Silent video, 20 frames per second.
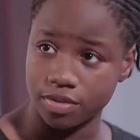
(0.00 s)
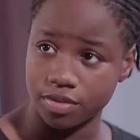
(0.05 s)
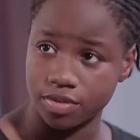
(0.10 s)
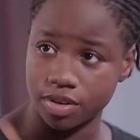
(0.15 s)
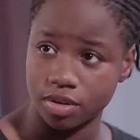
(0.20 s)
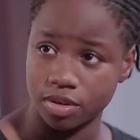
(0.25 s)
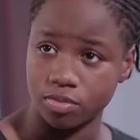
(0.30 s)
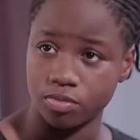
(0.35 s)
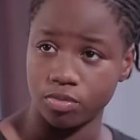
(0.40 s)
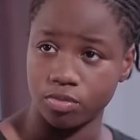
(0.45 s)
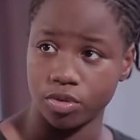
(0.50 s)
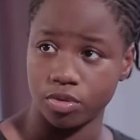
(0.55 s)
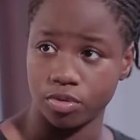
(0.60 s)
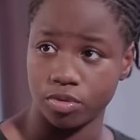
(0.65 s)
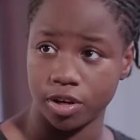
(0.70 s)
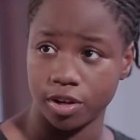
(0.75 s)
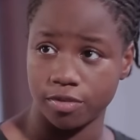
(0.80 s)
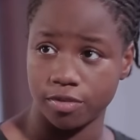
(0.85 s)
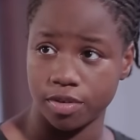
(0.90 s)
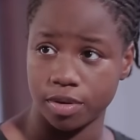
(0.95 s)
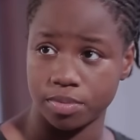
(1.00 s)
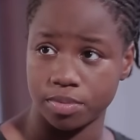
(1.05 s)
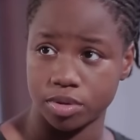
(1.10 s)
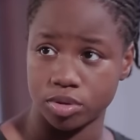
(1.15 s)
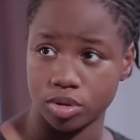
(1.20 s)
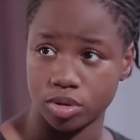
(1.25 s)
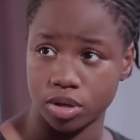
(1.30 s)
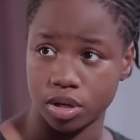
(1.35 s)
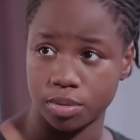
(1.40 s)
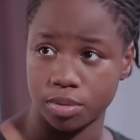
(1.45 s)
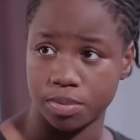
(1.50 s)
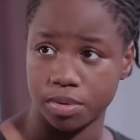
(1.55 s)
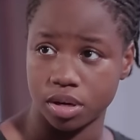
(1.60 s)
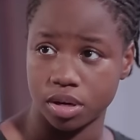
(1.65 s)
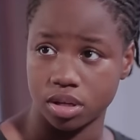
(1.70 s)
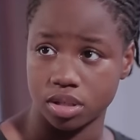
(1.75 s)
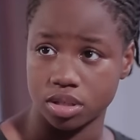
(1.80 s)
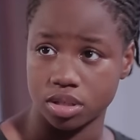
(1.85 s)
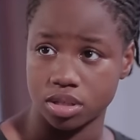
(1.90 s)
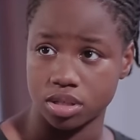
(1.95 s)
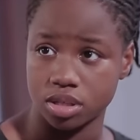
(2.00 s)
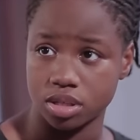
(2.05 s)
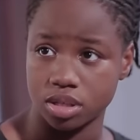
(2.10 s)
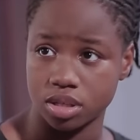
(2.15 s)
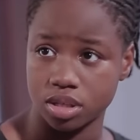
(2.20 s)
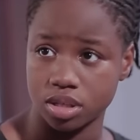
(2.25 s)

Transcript: leave and we will never be torn apart.